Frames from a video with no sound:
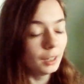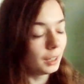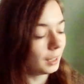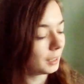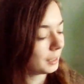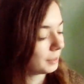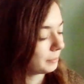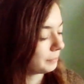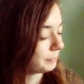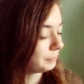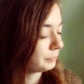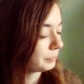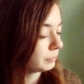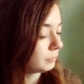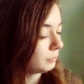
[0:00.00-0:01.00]
And
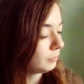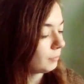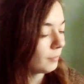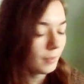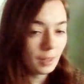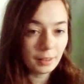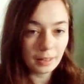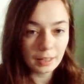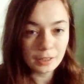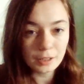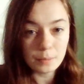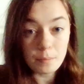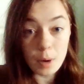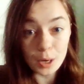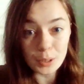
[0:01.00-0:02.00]
that is
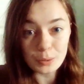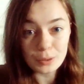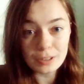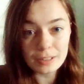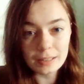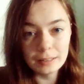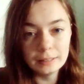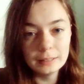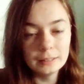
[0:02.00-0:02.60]
the most